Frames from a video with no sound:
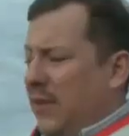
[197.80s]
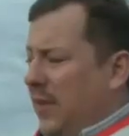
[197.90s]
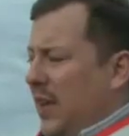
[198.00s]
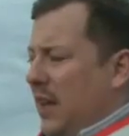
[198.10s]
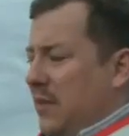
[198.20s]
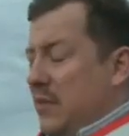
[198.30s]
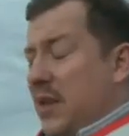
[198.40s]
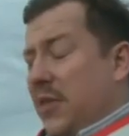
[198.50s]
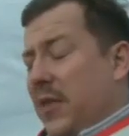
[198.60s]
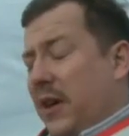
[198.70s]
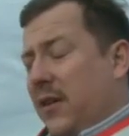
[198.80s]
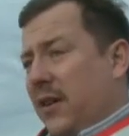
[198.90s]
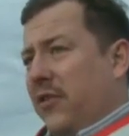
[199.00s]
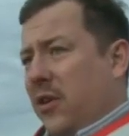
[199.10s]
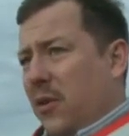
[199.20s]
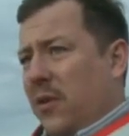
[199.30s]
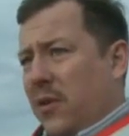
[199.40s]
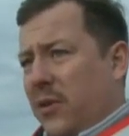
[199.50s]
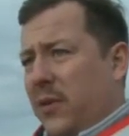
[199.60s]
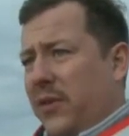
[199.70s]
If it's getting thicker as you go to
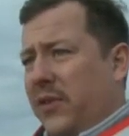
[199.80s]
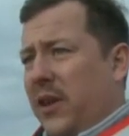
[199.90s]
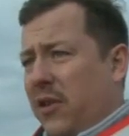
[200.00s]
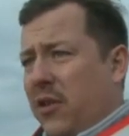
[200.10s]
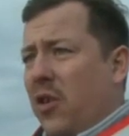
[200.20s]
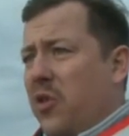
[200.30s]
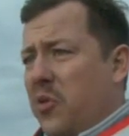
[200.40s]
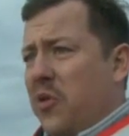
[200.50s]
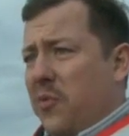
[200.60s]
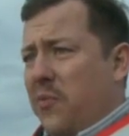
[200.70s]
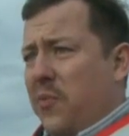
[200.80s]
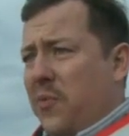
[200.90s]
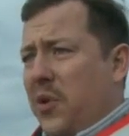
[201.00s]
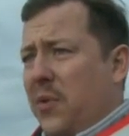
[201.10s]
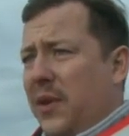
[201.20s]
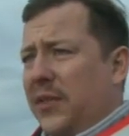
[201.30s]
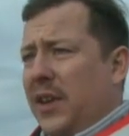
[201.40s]
the, towards the center, you know you're, you're pretty well